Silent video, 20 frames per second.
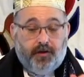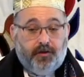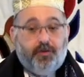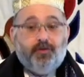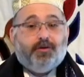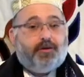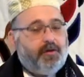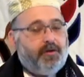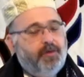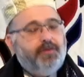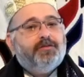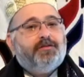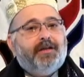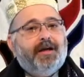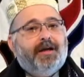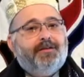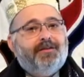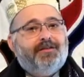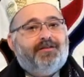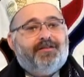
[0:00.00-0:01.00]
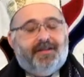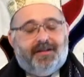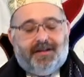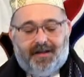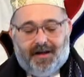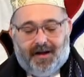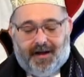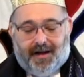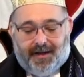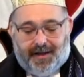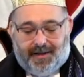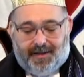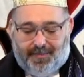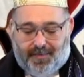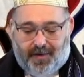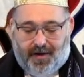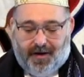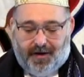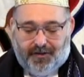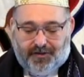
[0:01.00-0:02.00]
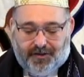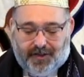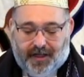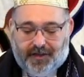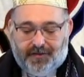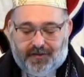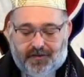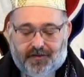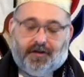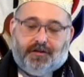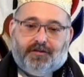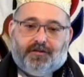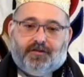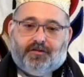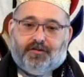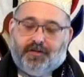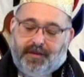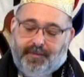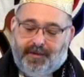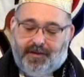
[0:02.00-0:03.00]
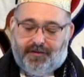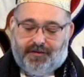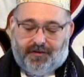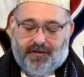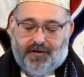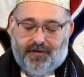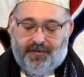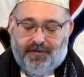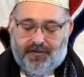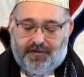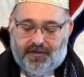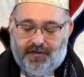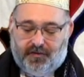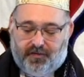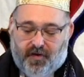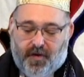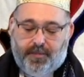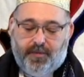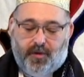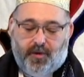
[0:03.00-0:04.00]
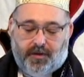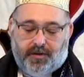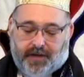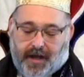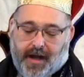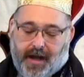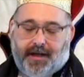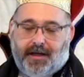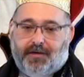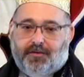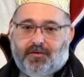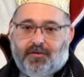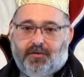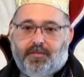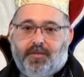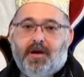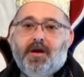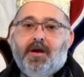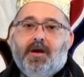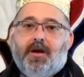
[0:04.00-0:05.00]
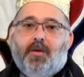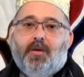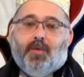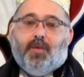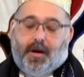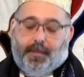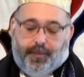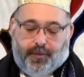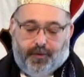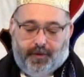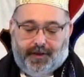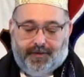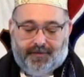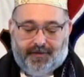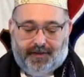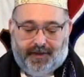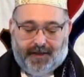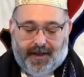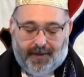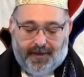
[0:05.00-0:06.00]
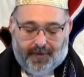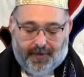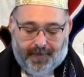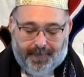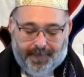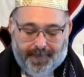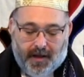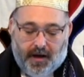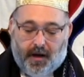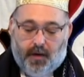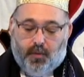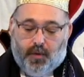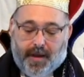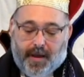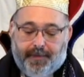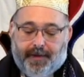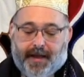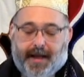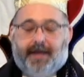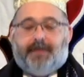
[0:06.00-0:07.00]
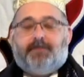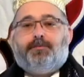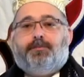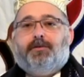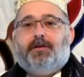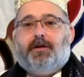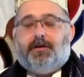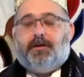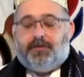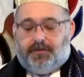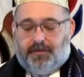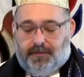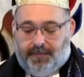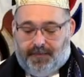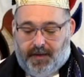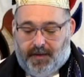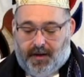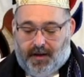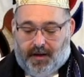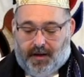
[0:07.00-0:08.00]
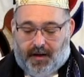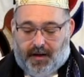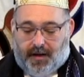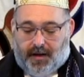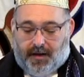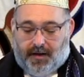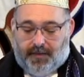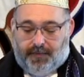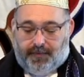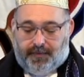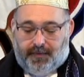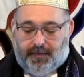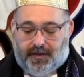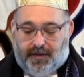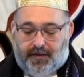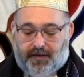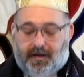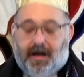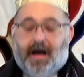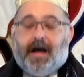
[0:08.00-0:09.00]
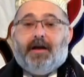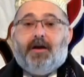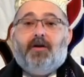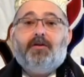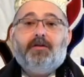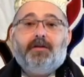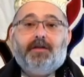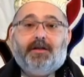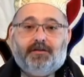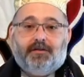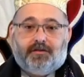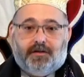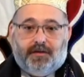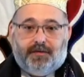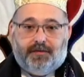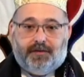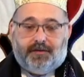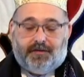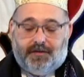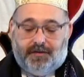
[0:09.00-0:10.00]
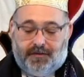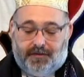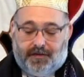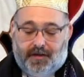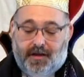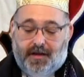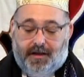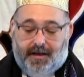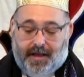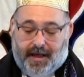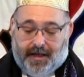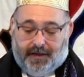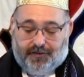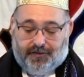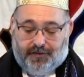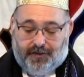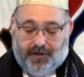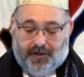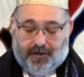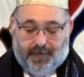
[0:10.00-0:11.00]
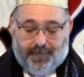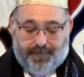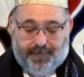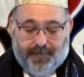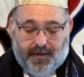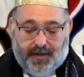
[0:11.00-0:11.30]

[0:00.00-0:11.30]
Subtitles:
You'll close down the synagogue in March and start streaming services from your dining room while putting together a webcast production of these high holiday services next year.